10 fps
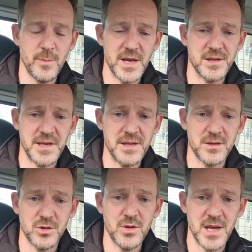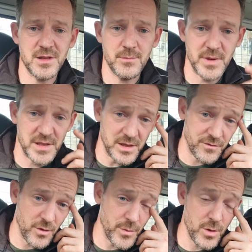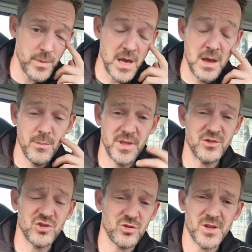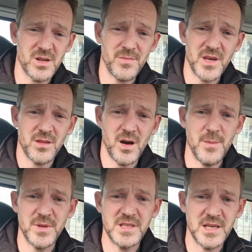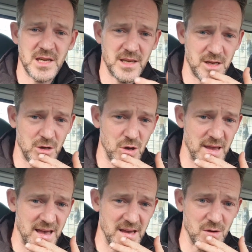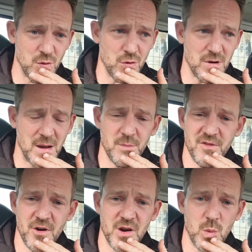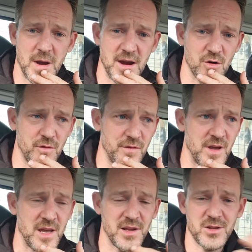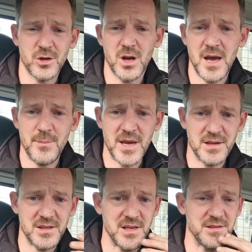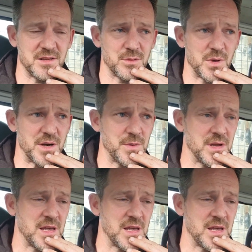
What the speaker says: magazines and do get some business from them, but they're just not something that I particularly look at or am very aware of. There's online magazines as well.